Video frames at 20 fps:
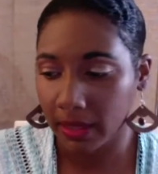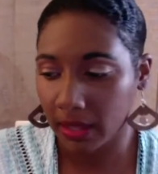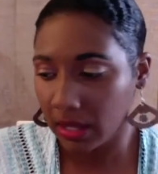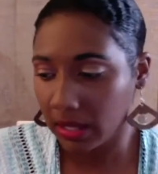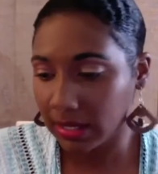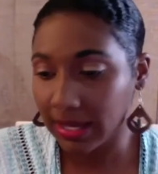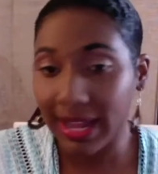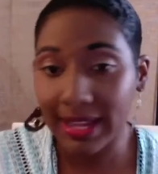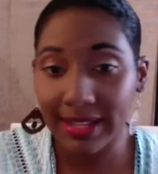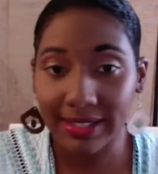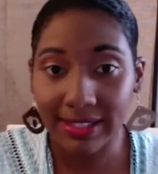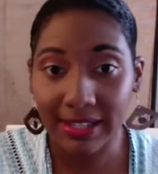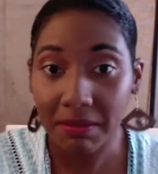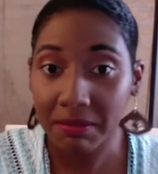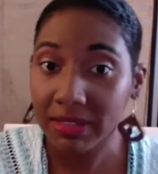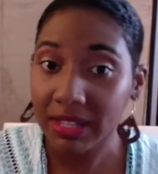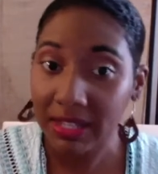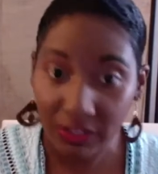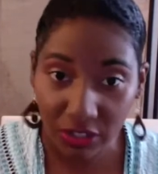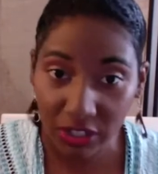Yes,
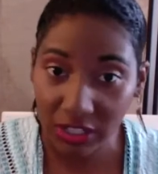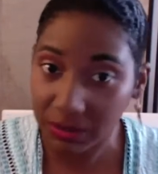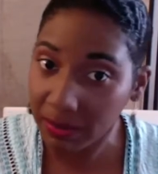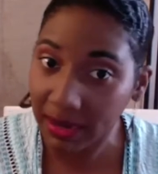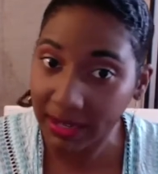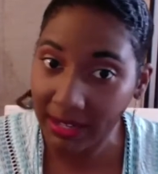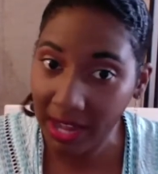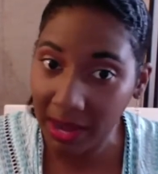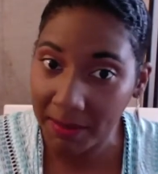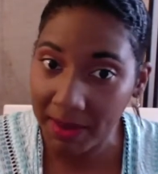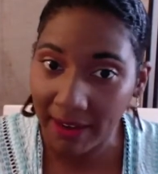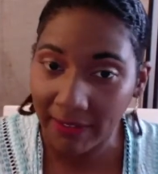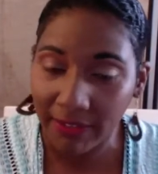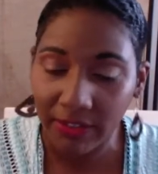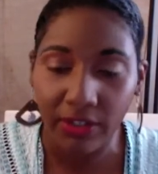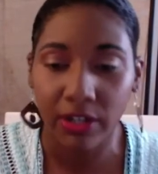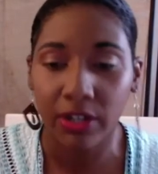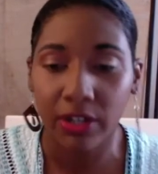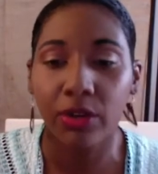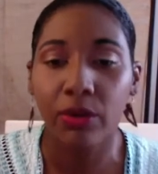something just might come after
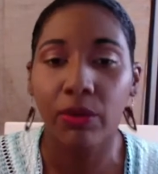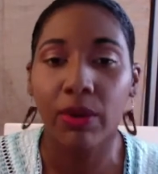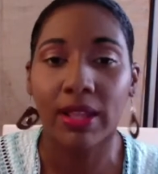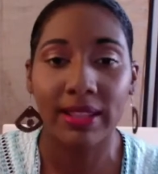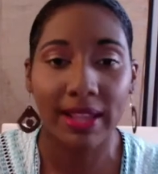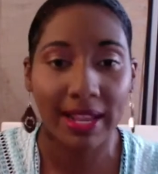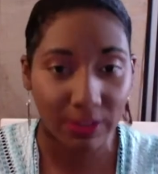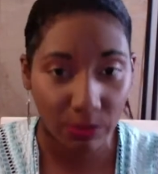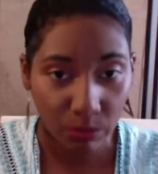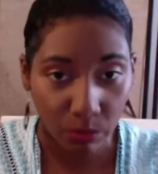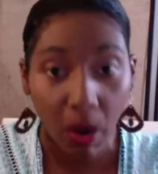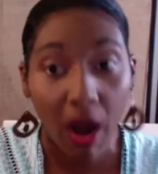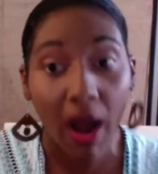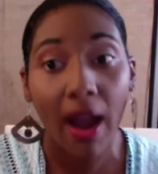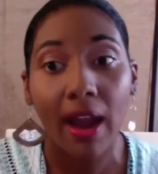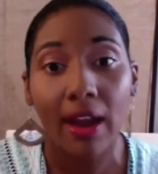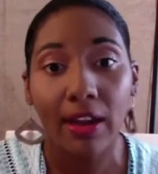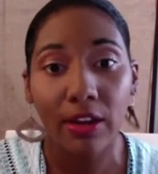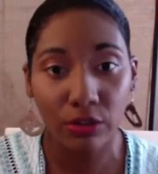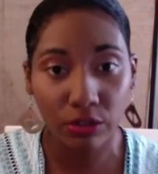you, and that's why
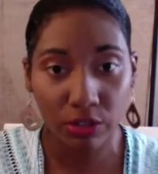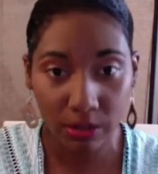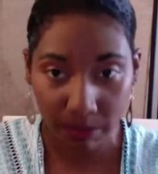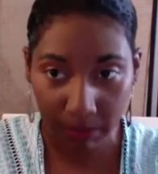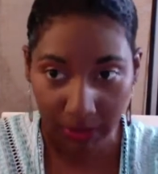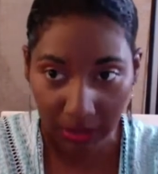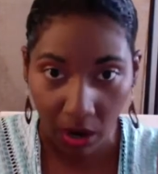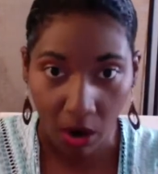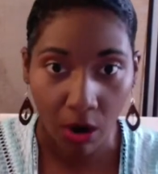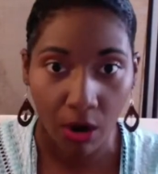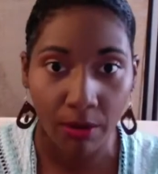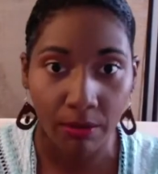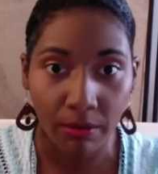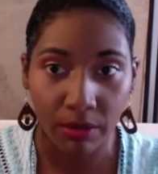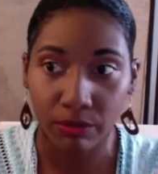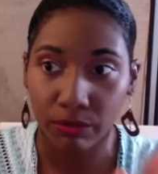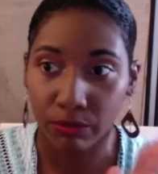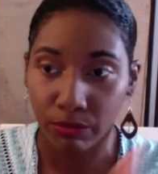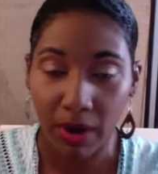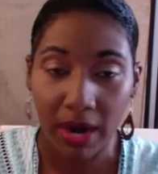you should be armed
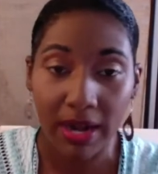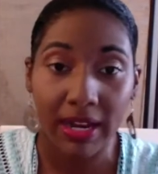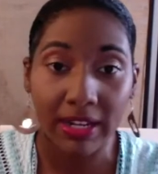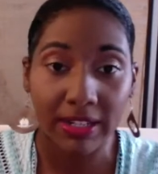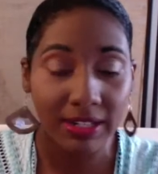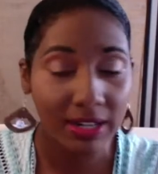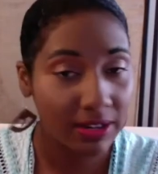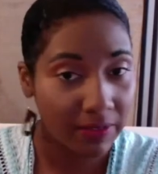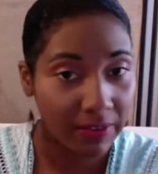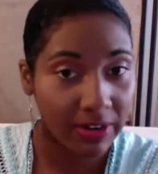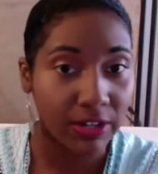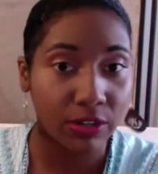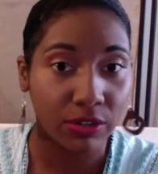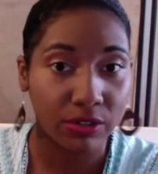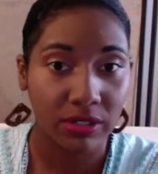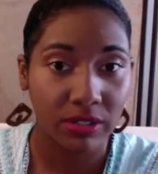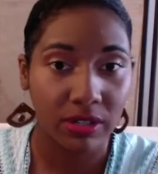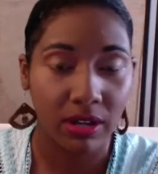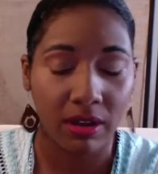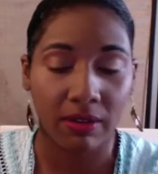and ready to defend
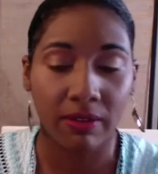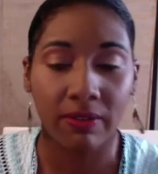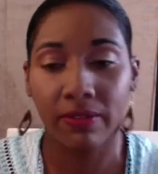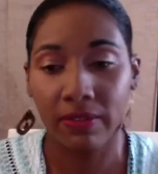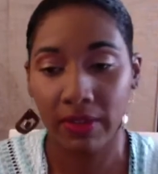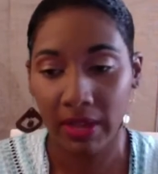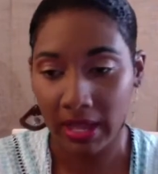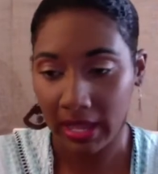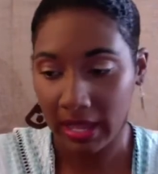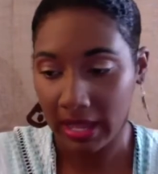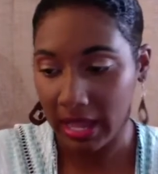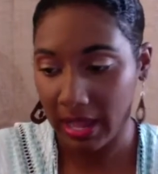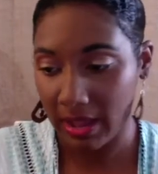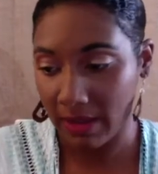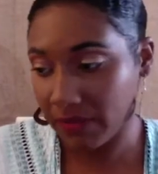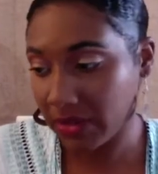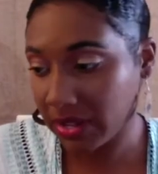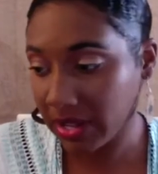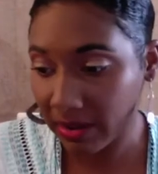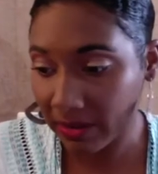yourself if
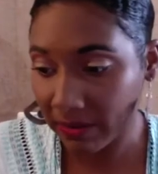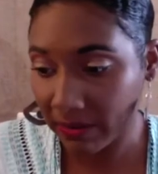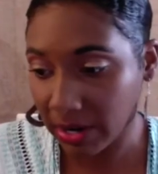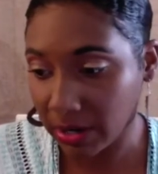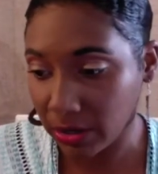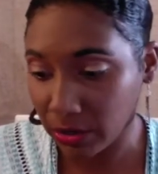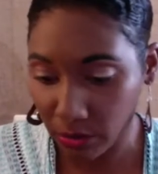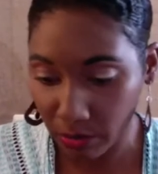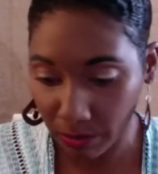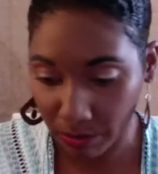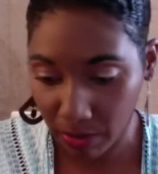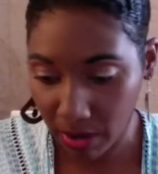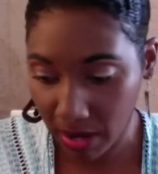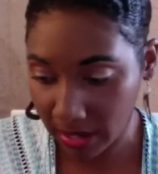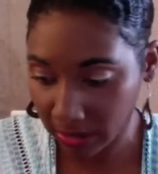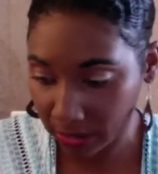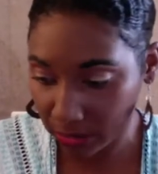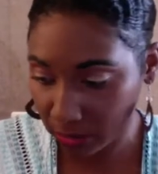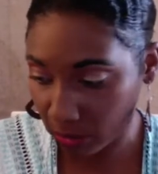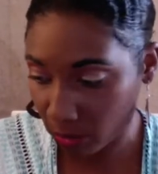in the event you're brought
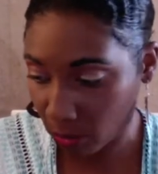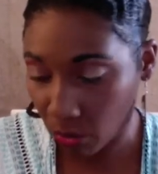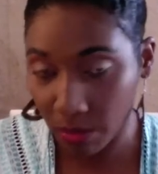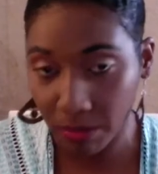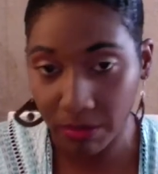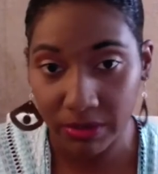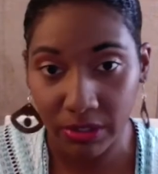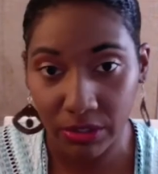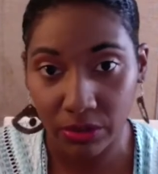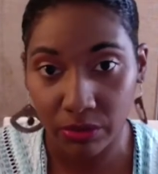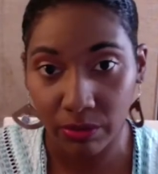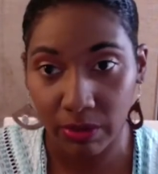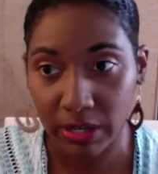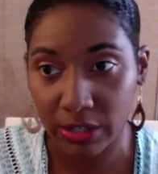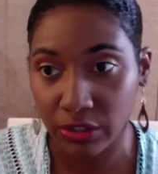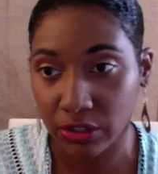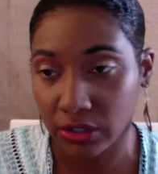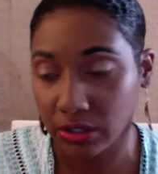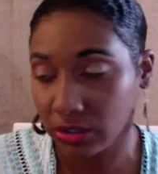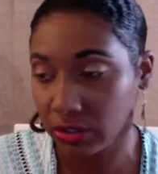into a horrible
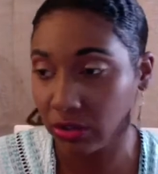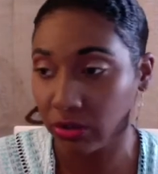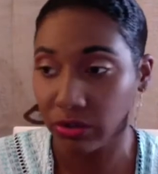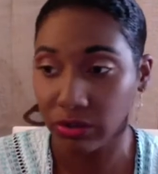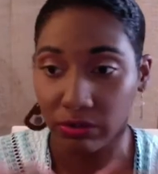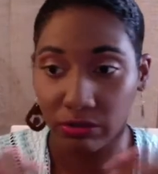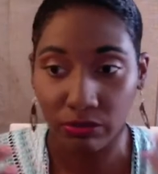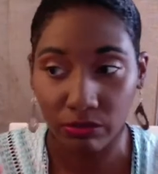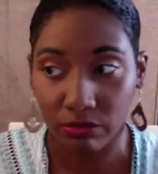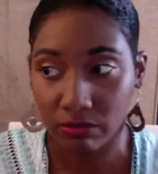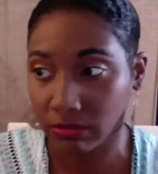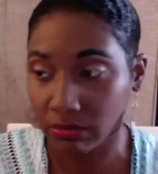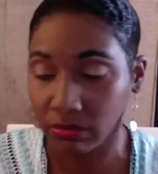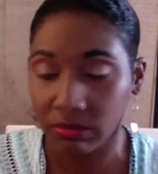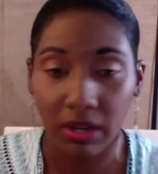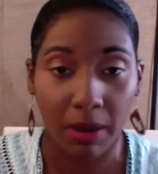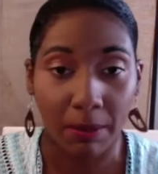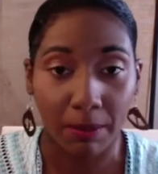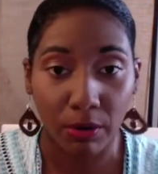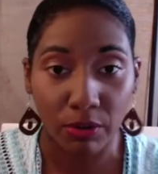situation, you're
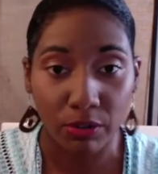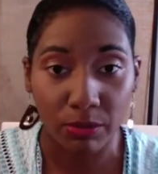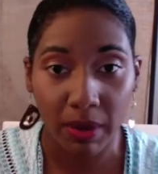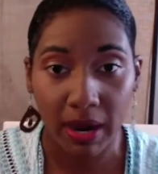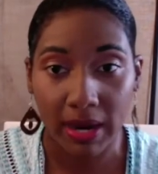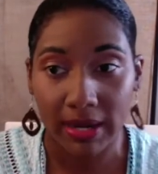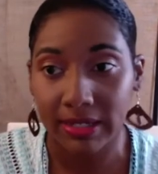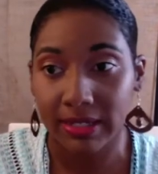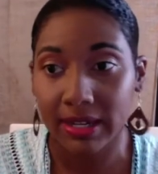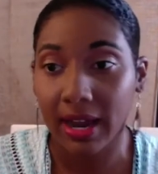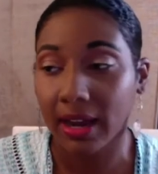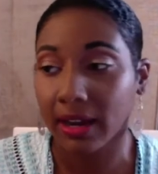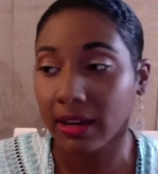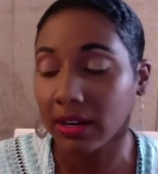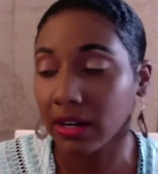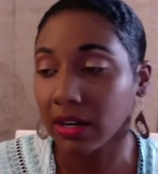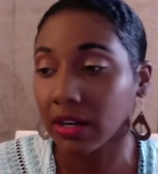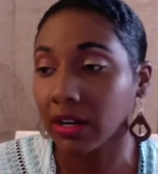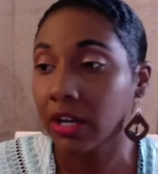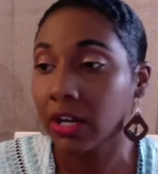approached by an
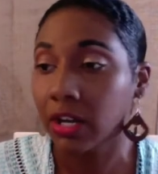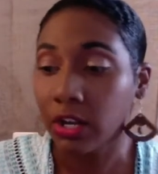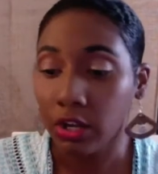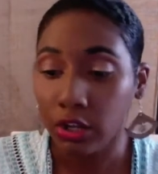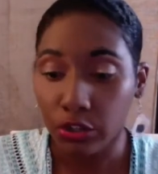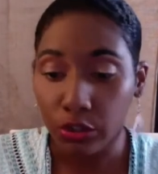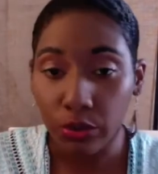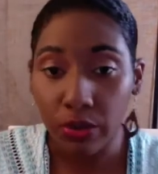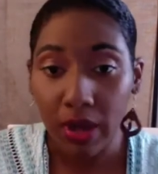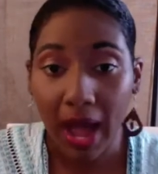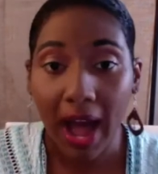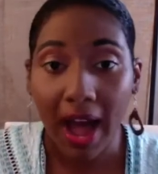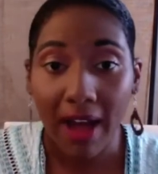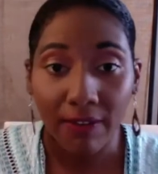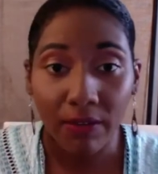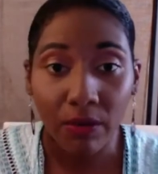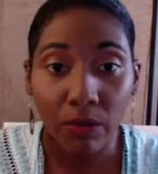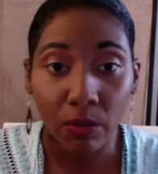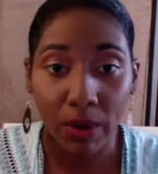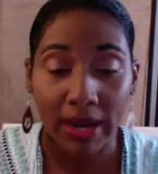attacker, you have a
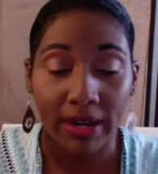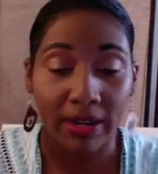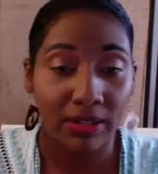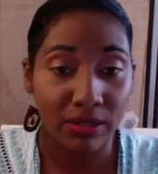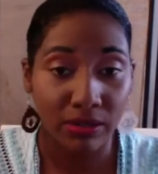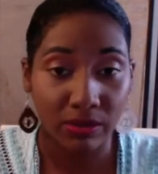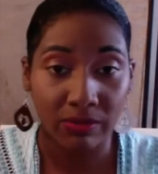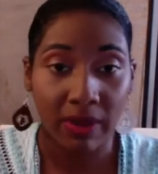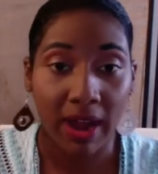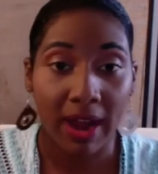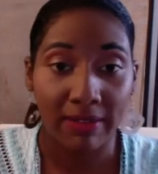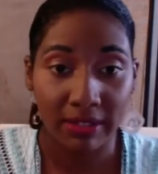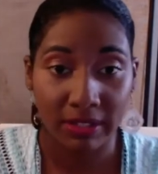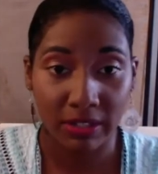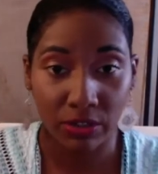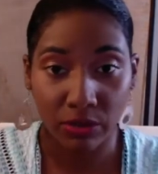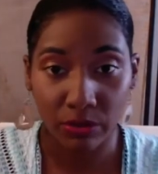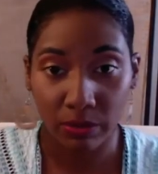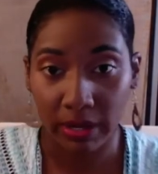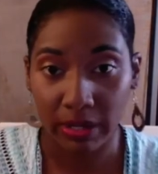way to survive the
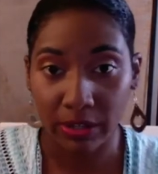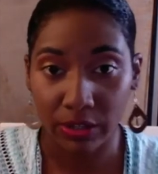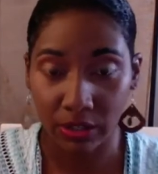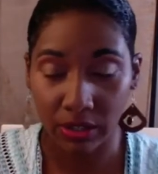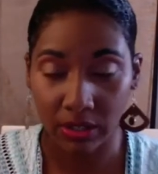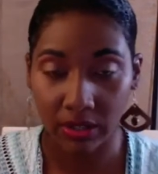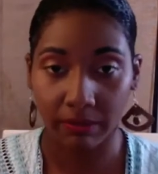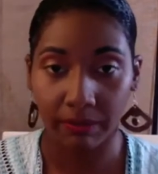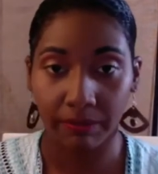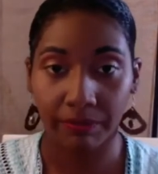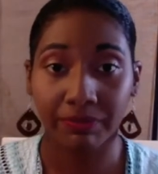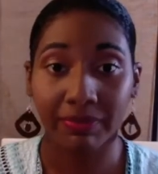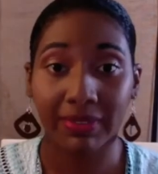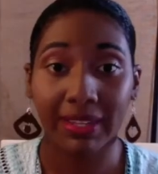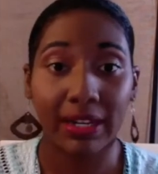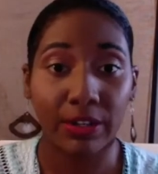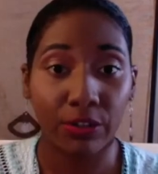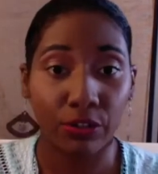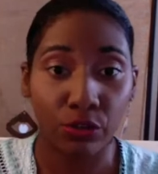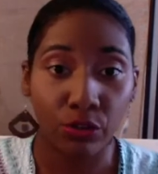situation. It
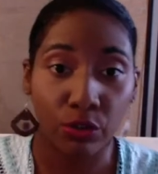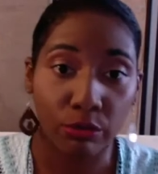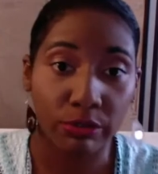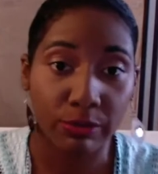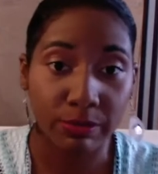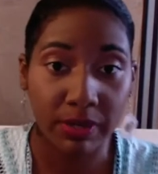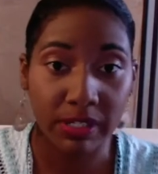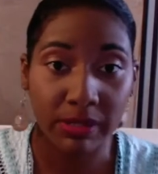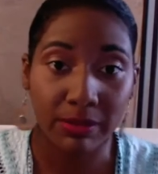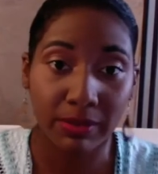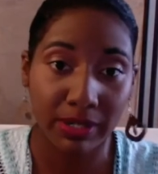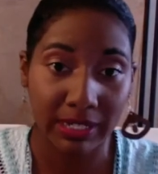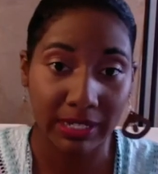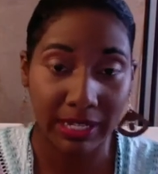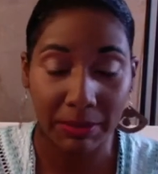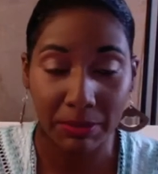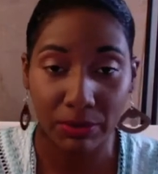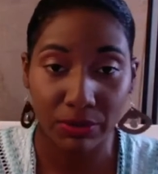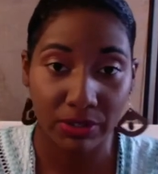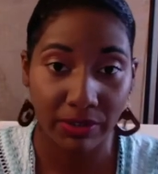is your responsibility to keep
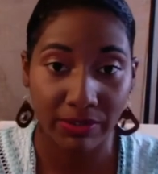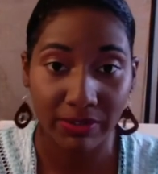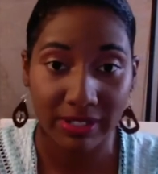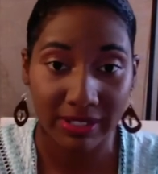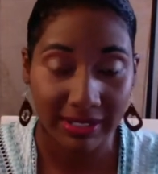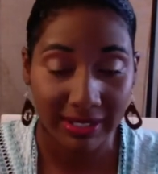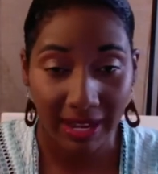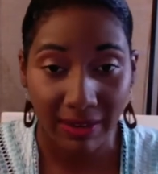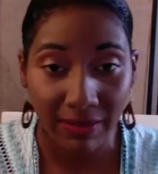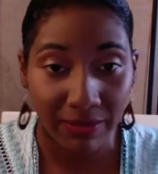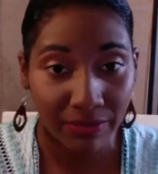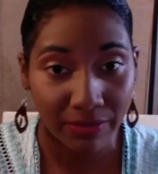yourself safe.